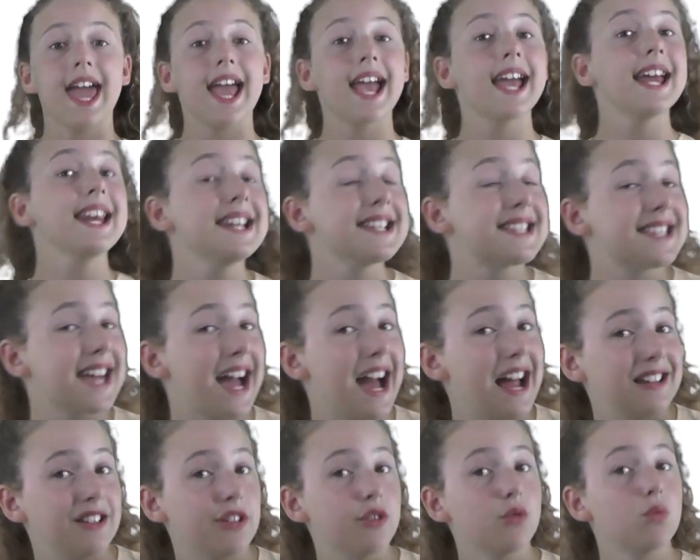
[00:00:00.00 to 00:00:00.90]
In
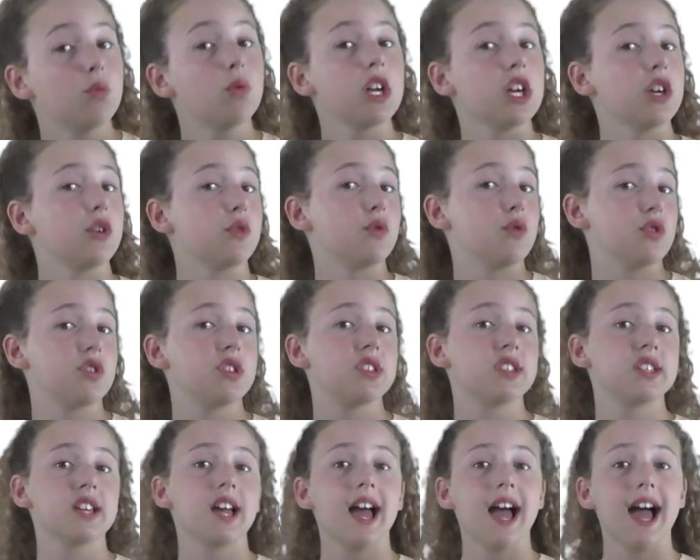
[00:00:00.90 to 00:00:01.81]
Italian we
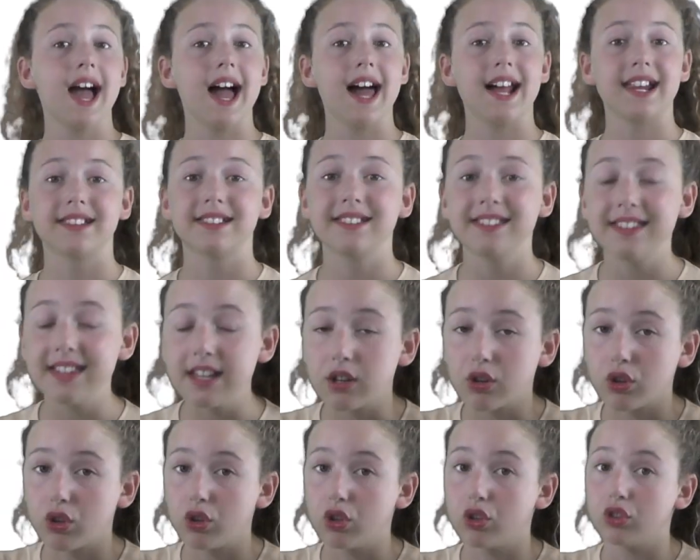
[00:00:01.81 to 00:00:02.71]
use
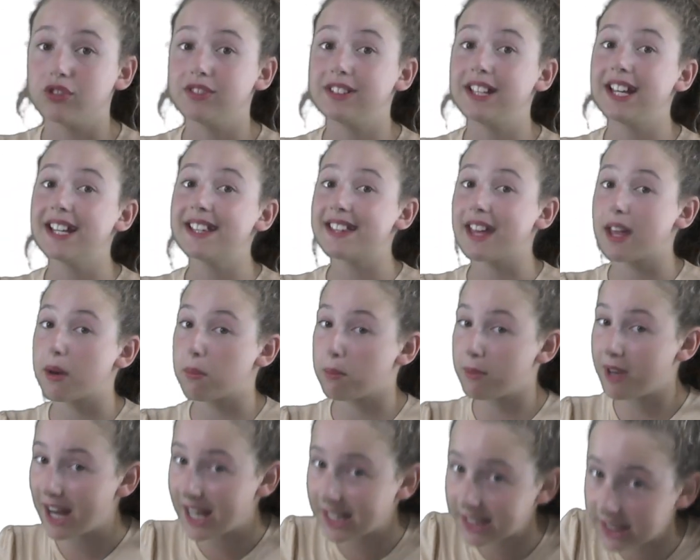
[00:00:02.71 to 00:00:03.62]
articolo
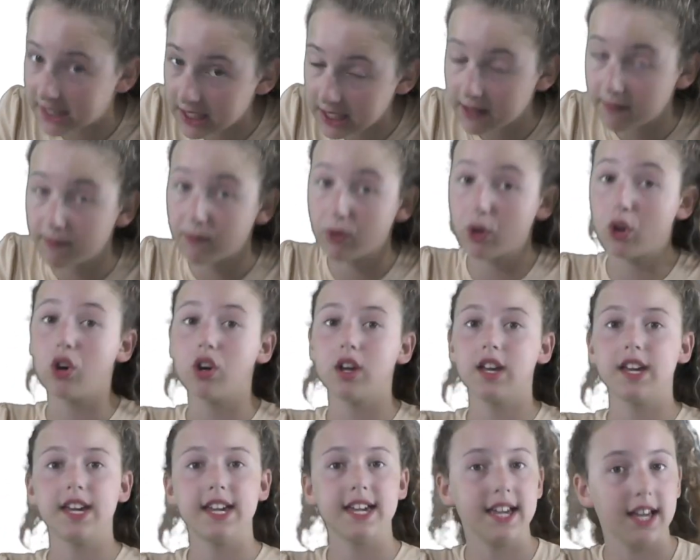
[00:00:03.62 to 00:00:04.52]

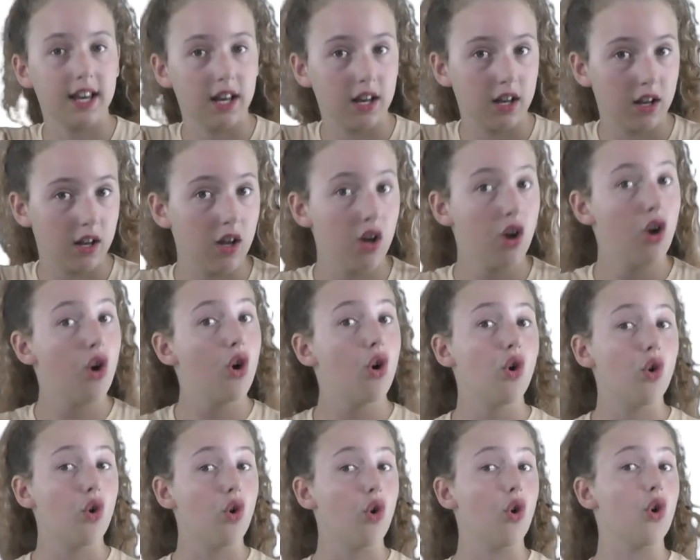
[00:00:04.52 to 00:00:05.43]
determinativo il
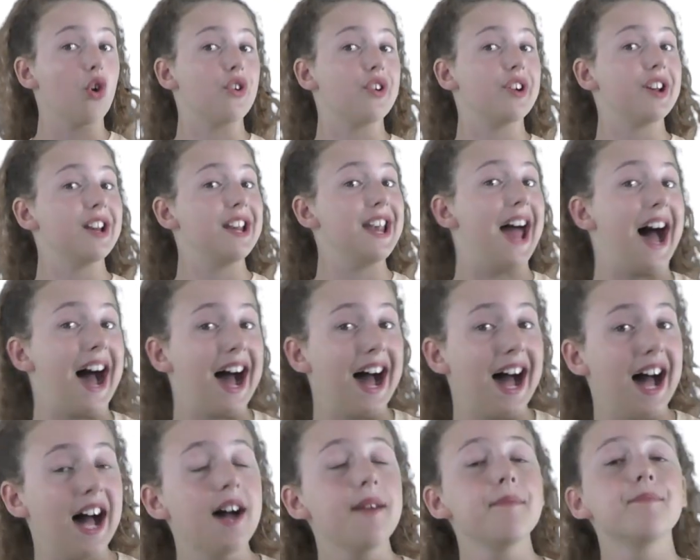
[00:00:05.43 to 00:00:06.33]
or
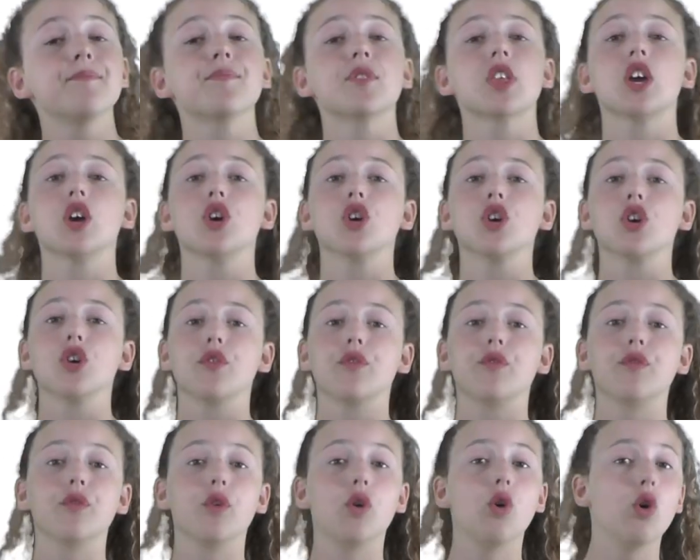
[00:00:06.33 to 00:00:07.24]
la
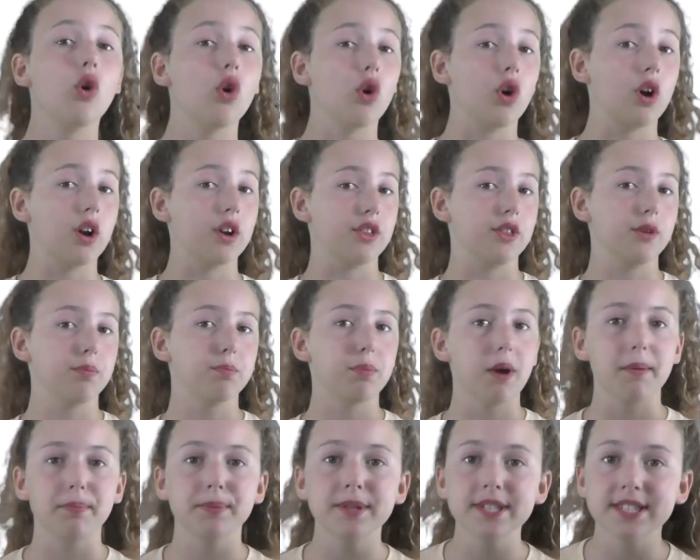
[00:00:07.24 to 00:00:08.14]
or the
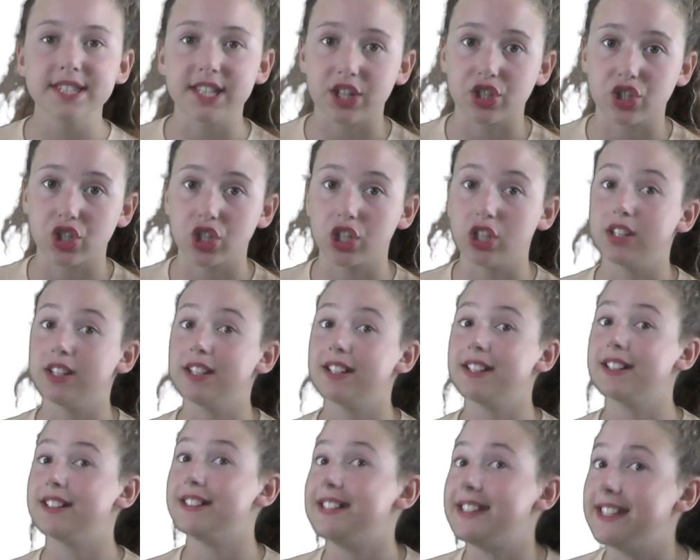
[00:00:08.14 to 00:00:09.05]
preposition
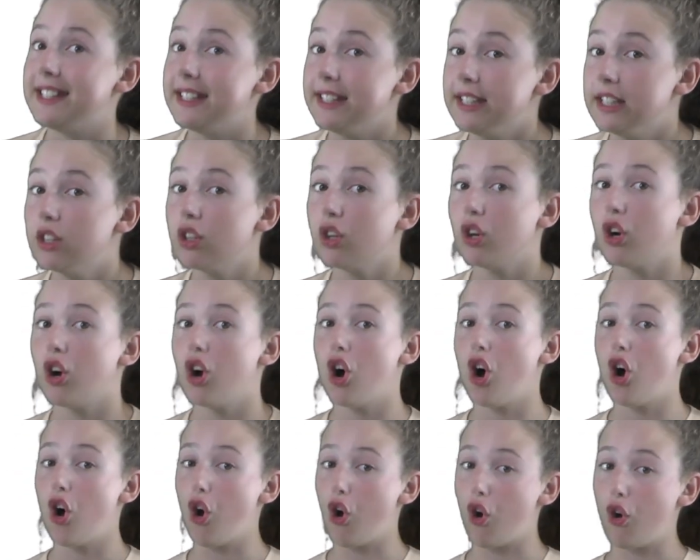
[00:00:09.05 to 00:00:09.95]
di
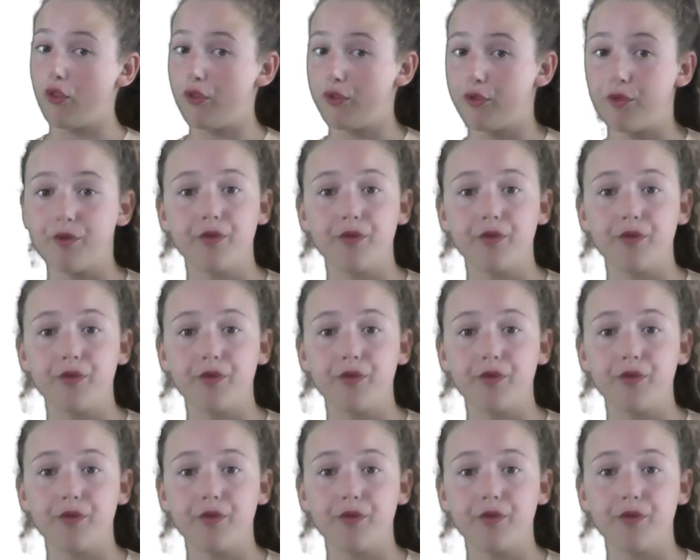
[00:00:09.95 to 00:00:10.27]
of.